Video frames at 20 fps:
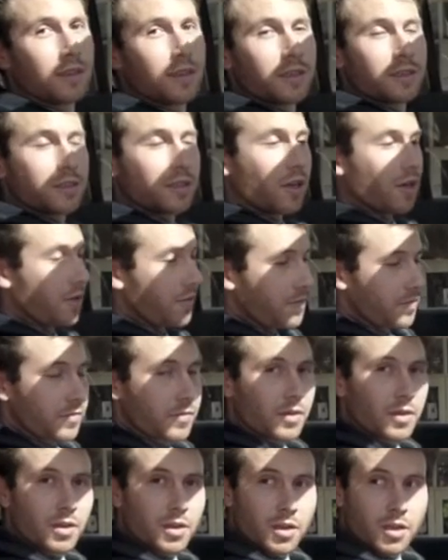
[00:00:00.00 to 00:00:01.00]
So
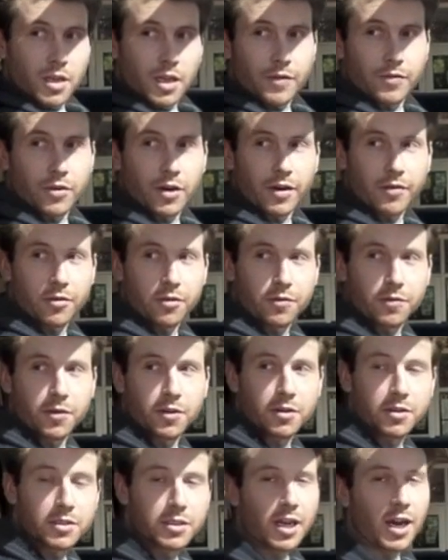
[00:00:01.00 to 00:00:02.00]
if you're ever
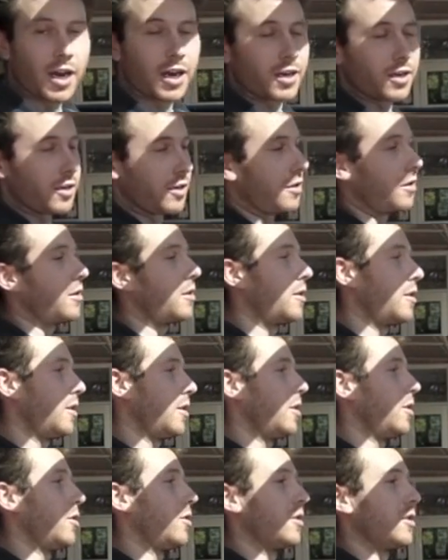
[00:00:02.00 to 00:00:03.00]
feeling tired,
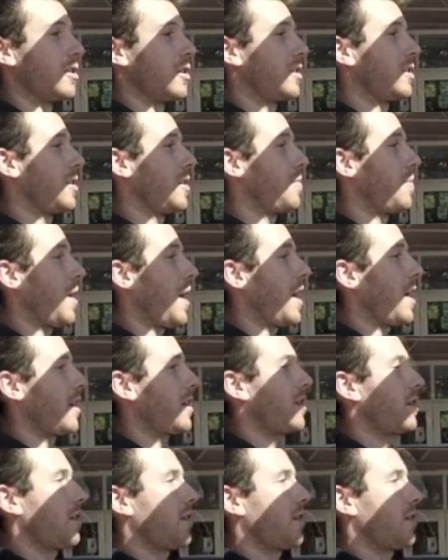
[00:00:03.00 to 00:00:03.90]
you can just sit back,